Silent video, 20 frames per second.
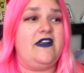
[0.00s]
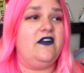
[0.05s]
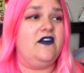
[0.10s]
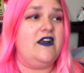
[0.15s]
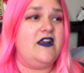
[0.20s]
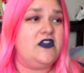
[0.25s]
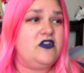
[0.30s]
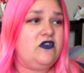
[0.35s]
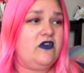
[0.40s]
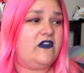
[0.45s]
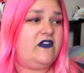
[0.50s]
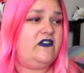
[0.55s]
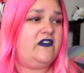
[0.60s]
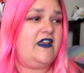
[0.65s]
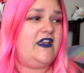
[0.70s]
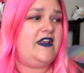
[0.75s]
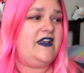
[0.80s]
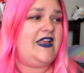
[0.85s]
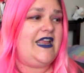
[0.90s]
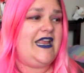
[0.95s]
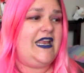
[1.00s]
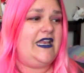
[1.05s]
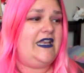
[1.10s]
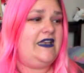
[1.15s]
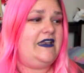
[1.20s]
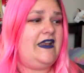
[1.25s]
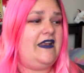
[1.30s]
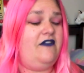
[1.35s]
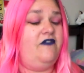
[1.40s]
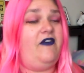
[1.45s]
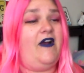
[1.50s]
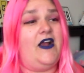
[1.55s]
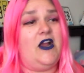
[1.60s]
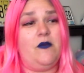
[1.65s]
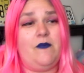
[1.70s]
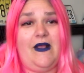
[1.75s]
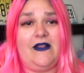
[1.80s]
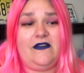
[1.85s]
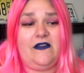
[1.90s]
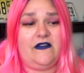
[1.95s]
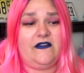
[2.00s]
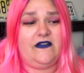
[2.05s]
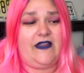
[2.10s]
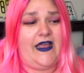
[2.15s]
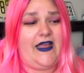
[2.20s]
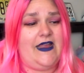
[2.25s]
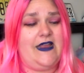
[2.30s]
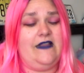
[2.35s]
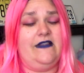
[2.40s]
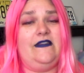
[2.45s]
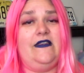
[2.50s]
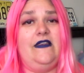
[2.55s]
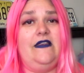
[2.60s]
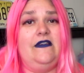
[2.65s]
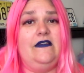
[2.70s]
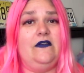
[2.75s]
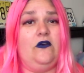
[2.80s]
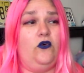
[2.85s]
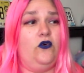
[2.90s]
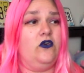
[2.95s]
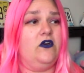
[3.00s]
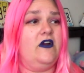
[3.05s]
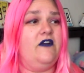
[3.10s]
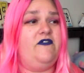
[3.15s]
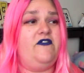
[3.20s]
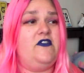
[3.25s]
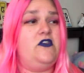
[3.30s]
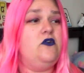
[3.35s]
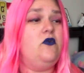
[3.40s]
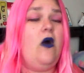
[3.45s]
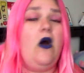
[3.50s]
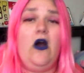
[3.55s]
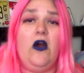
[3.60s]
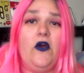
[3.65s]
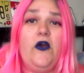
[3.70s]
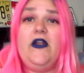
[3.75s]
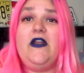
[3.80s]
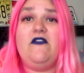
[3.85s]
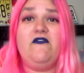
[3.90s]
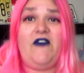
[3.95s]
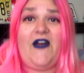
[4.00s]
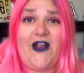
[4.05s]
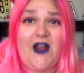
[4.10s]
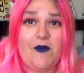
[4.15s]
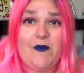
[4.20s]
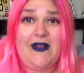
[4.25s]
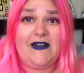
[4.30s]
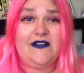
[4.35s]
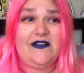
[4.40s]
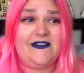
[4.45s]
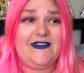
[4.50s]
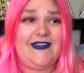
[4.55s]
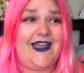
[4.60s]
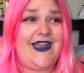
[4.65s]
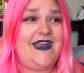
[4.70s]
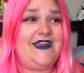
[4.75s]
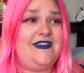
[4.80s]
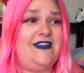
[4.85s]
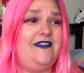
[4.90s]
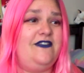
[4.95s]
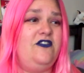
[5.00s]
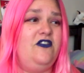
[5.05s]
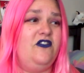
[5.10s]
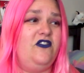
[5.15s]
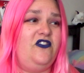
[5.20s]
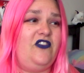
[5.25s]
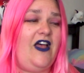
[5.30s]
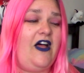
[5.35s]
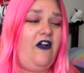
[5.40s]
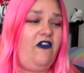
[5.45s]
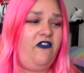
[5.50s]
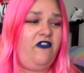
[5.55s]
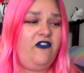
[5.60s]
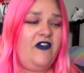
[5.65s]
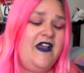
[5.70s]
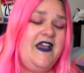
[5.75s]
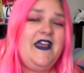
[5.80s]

are interested in environmental sciences, or if you are an environmental scientist yourself